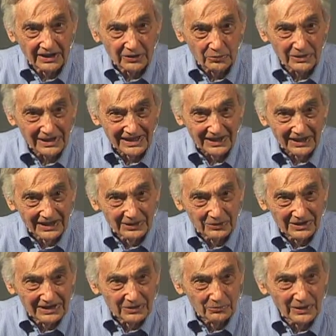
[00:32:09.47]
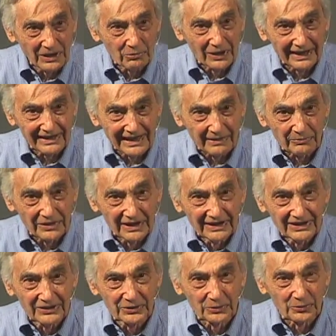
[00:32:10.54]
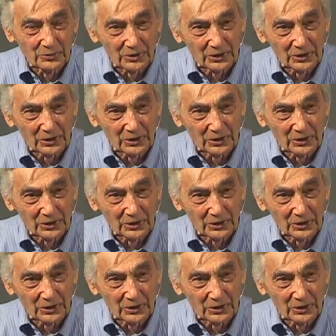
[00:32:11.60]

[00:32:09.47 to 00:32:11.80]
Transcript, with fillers: We, we don't want them to